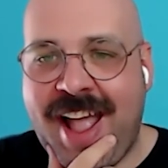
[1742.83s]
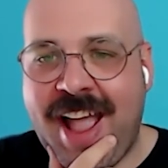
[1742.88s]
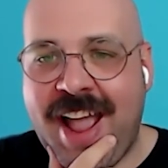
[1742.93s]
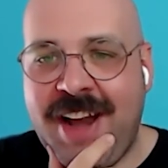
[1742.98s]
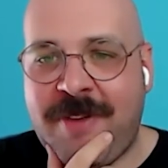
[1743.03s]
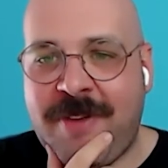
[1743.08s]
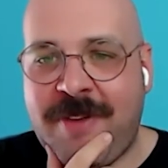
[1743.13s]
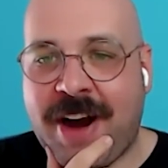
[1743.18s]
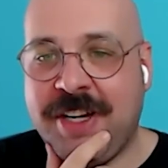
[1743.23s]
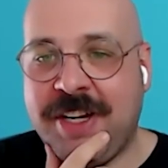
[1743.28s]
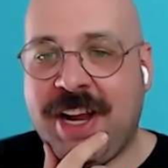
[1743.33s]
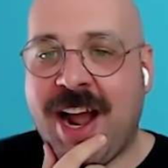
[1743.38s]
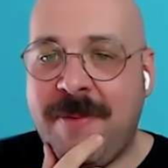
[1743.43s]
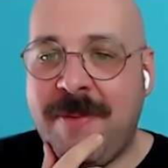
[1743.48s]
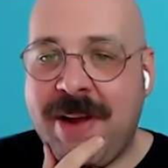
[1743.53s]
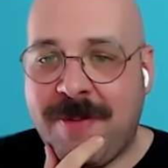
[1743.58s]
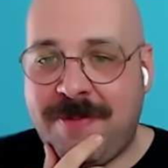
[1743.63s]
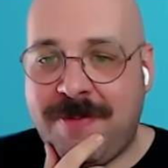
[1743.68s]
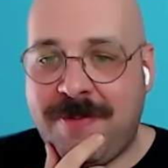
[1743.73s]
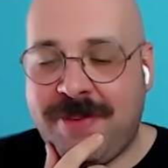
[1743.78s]
And we're actually
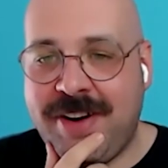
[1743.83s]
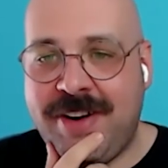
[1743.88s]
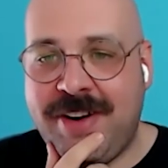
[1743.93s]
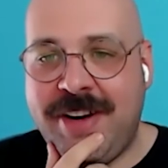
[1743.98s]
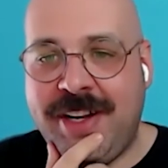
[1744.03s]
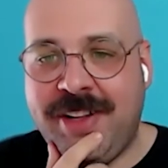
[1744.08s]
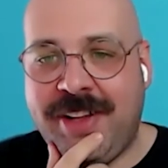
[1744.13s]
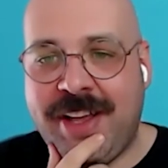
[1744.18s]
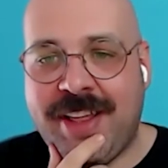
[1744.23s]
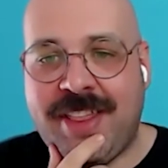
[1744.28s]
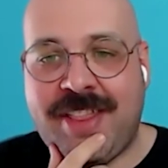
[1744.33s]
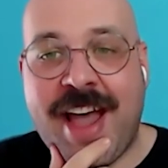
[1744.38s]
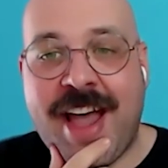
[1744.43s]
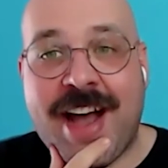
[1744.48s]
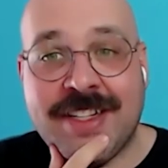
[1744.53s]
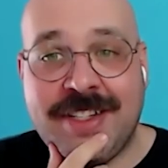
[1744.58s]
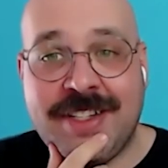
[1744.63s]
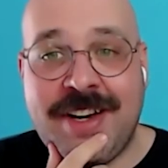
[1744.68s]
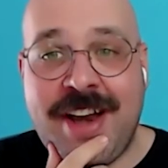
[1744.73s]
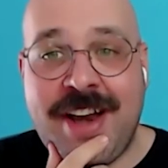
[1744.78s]
coming up on nearly
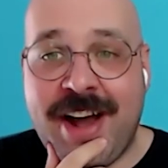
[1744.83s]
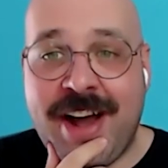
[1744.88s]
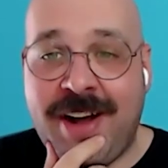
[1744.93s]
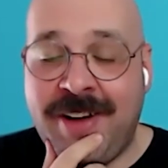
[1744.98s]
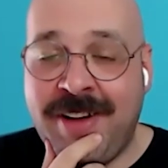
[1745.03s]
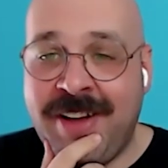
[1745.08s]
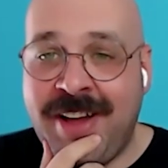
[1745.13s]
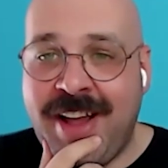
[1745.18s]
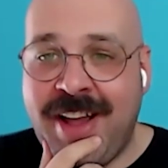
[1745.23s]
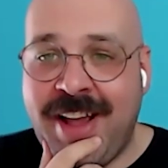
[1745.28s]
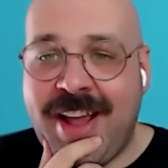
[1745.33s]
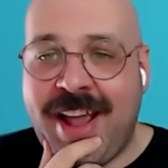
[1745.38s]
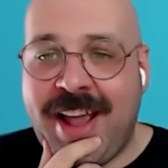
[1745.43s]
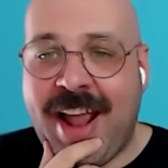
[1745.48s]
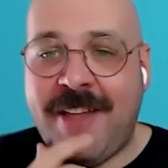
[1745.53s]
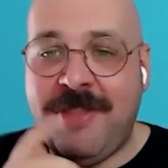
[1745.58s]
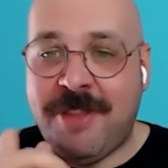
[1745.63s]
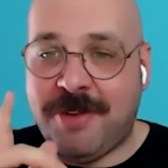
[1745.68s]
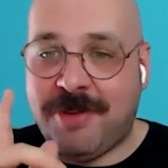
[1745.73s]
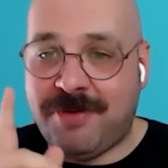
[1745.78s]
1,000 now.
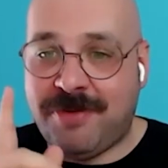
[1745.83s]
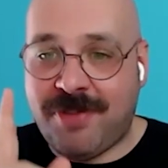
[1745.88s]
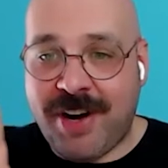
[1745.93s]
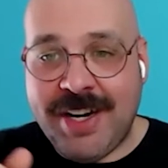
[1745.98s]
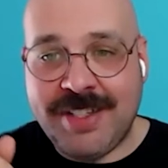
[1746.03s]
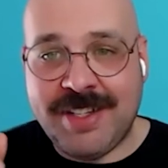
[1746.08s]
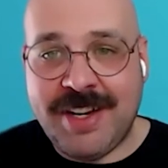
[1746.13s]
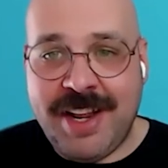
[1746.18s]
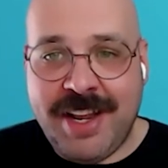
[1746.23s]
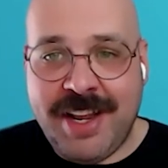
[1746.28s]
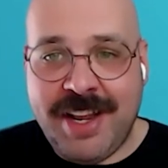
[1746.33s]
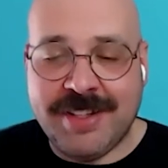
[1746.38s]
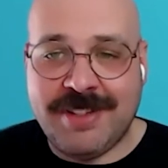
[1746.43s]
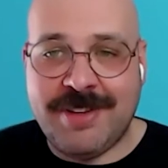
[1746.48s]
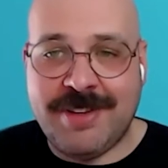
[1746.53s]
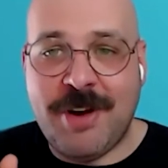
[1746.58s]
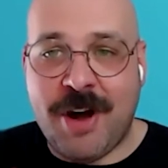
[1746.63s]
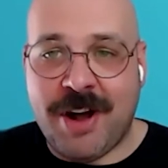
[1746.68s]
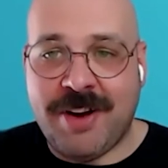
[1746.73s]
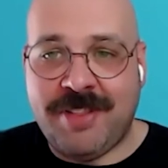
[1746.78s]
And the reason
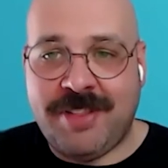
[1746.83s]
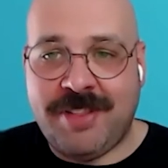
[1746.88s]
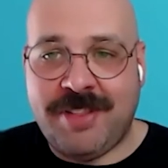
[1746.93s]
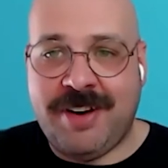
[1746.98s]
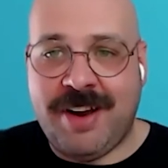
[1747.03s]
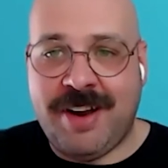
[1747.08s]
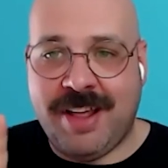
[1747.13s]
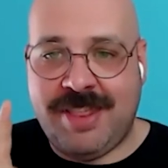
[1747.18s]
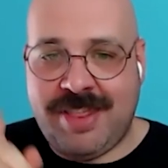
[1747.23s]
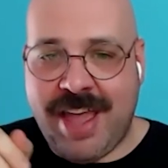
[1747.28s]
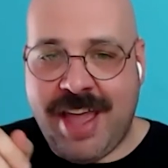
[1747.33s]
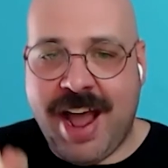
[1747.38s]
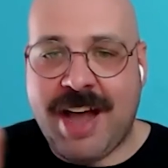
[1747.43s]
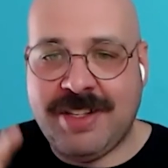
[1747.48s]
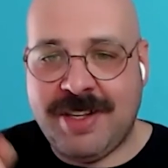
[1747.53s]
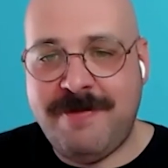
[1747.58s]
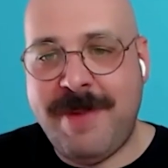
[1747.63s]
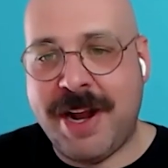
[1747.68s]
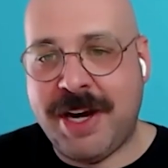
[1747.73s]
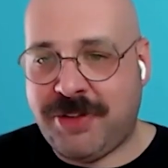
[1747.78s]
is not that
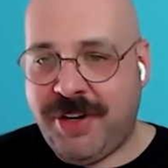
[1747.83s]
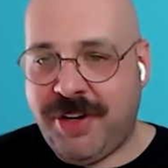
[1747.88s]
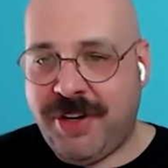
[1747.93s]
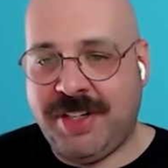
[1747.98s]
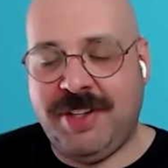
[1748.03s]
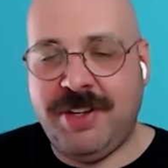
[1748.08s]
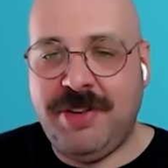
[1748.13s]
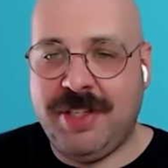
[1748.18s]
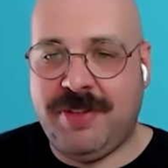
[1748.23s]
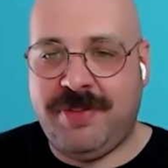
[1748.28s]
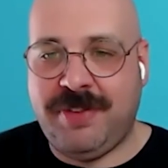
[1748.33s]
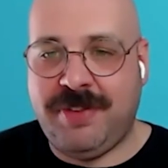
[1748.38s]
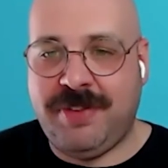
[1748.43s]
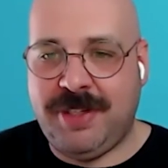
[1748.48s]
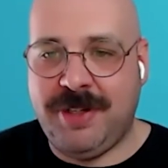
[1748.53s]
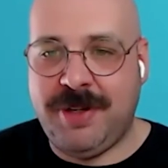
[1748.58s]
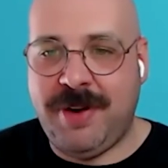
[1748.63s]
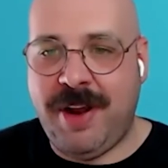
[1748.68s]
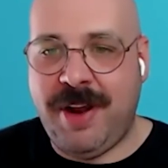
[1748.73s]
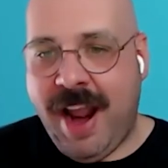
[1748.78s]
1,000 metrics are
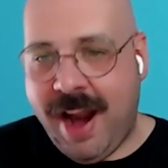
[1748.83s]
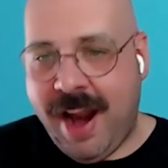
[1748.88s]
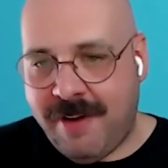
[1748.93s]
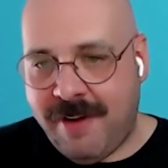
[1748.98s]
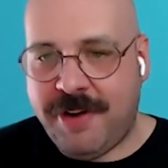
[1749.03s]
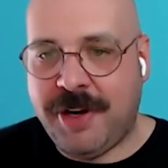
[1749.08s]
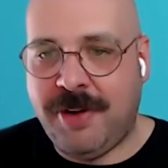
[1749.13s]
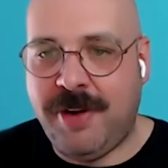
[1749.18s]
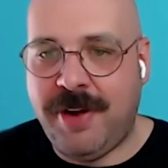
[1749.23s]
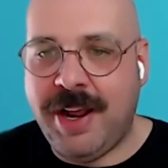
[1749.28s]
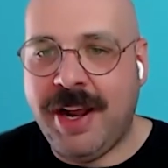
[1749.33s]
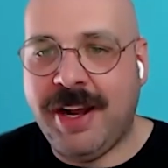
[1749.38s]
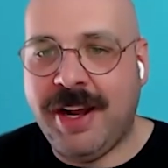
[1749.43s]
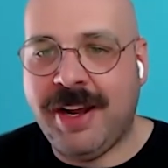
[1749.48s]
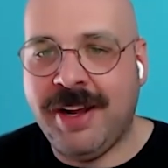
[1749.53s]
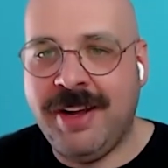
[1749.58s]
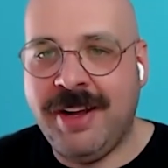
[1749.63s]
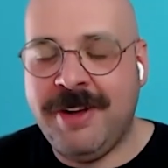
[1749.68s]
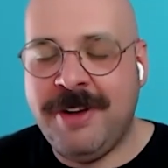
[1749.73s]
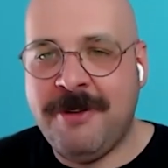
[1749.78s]
useful to every
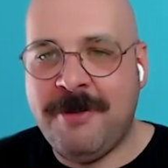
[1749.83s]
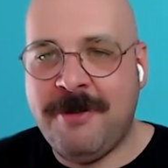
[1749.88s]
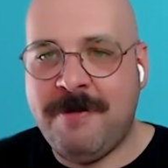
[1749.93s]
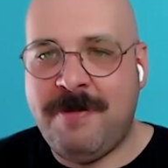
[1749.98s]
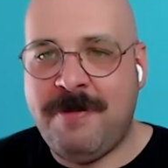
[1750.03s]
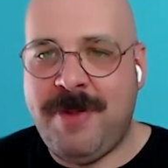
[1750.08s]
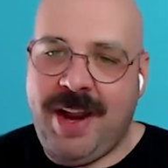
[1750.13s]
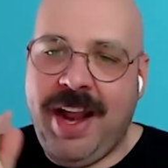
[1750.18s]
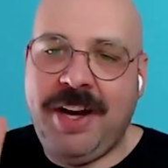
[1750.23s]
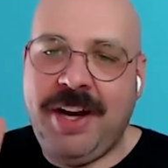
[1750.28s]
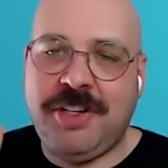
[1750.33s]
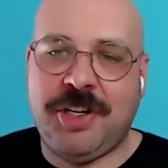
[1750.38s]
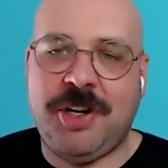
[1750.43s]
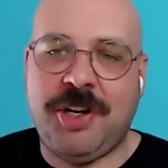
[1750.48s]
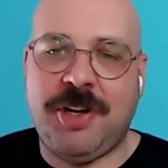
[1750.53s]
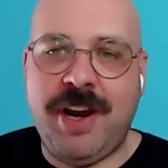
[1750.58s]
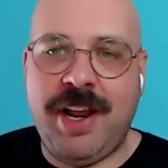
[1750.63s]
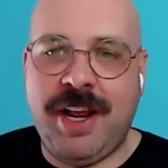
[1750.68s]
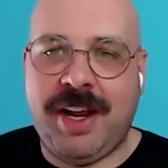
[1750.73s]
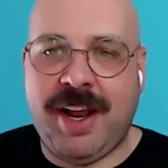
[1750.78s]
clinic, but
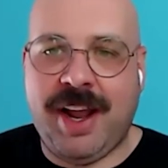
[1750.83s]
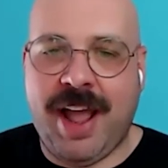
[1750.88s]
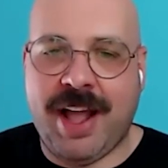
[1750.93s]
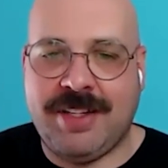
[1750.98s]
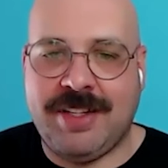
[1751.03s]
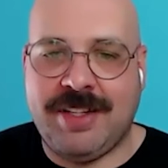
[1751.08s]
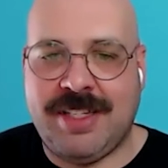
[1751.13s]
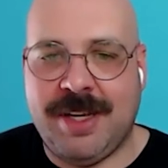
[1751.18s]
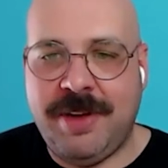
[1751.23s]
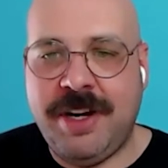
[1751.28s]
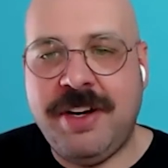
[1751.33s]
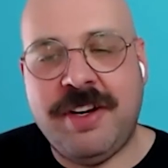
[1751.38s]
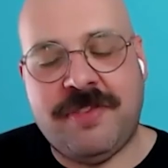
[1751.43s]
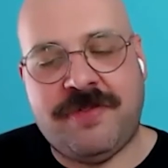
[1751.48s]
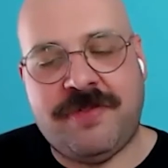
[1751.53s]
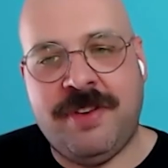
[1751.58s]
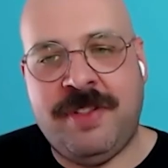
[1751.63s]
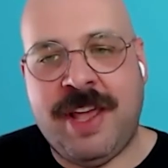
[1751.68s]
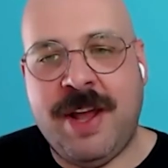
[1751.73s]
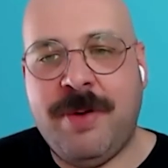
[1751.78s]
each clinic has something
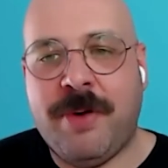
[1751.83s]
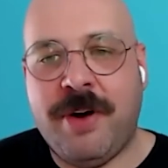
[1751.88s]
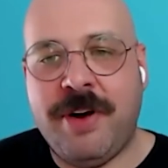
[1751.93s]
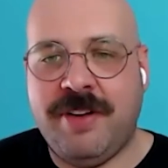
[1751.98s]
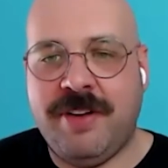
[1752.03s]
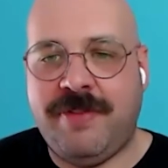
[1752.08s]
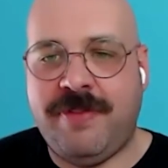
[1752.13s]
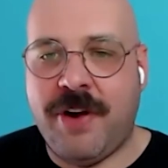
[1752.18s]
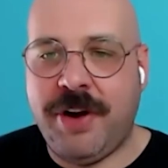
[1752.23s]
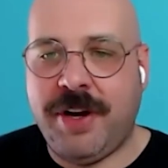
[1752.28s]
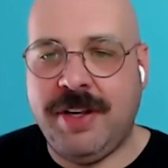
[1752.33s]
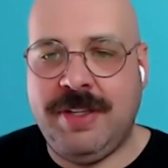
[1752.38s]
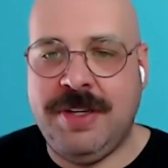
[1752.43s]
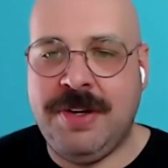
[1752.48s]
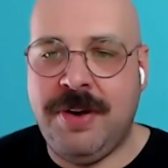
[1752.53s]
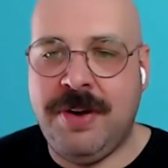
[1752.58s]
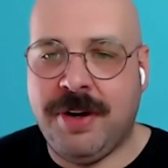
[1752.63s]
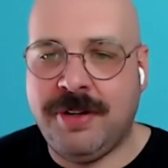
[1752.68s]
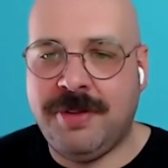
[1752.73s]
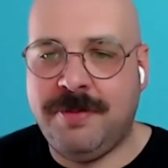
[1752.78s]
different they wanted to focus
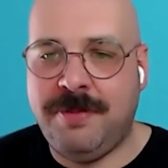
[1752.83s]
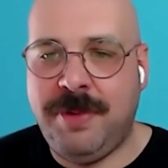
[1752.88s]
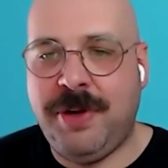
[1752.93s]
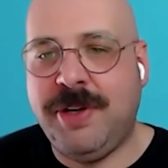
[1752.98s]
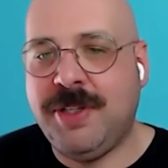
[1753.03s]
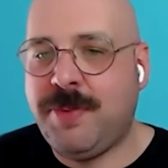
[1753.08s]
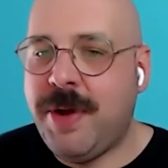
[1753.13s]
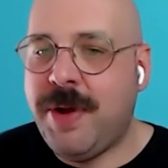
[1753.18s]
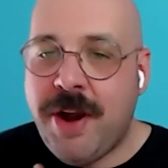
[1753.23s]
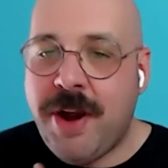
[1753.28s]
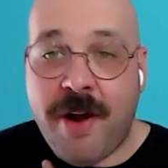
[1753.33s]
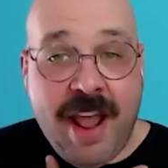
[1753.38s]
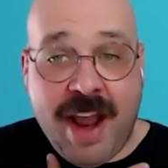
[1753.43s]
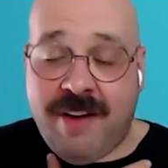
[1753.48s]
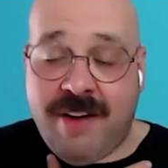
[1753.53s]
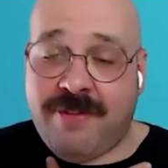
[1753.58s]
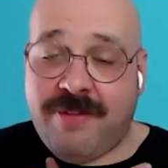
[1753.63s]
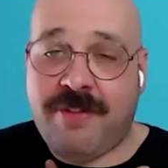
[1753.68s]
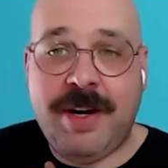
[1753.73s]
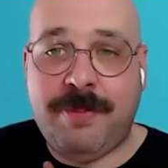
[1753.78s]
in on, because we know
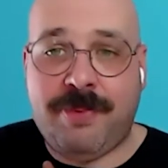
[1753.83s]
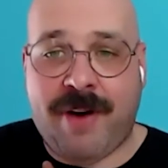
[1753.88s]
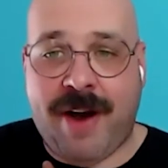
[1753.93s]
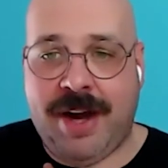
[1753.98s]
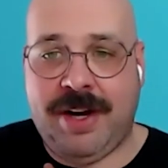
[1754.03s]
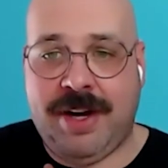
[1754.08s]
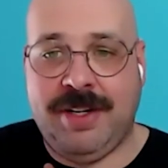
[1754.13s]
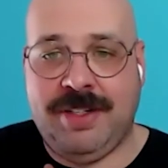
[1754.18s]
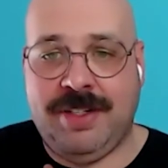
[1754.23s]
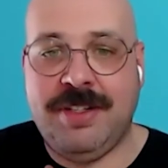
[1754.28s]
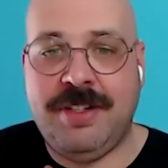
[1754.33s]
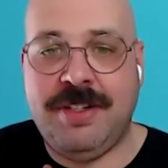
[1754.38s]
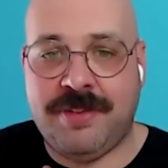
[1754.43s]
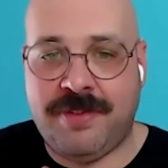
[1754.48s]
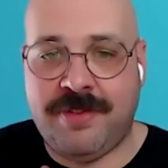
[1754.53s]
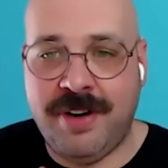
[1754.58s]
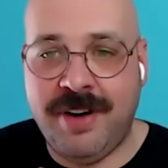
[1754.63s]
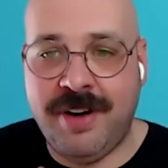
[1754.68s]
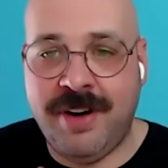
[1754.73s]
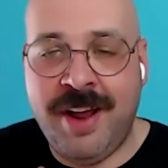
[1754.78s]
every practice is
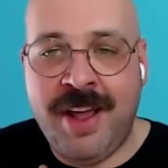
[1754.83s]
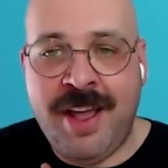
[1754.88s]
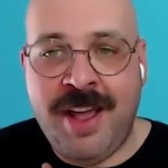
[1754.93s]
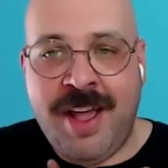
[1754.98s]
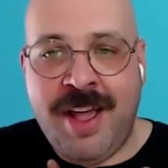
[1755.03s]
different.